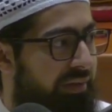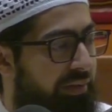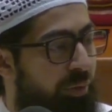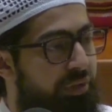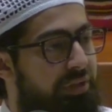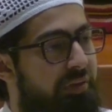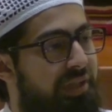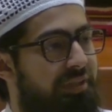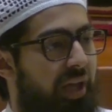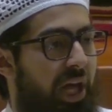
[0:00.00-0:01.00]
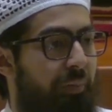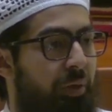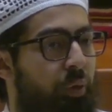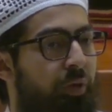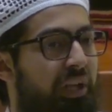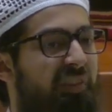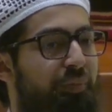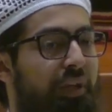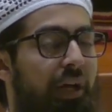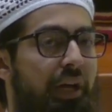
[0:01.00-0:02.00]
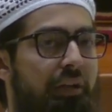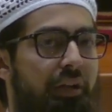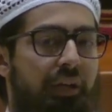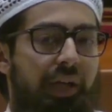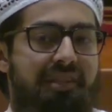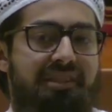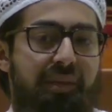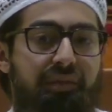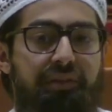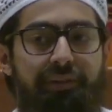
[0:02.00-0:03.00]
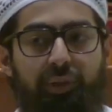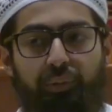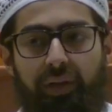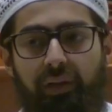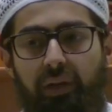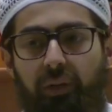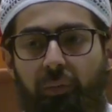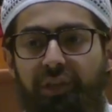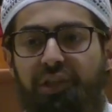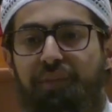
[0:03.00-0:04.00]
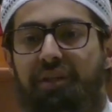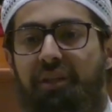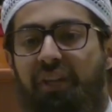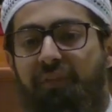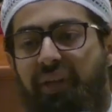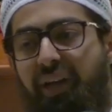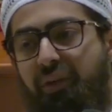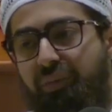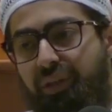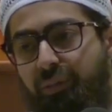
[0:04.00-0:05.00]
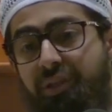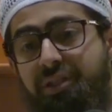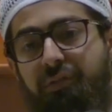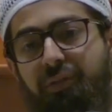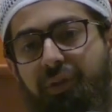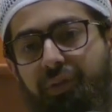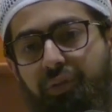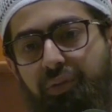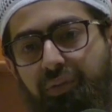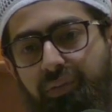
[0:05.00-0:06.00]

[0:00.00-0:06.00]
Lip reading: Those three sahaba who were left behind, Allah has accepted their tawbah. What does being left behind mean? What does it refer to?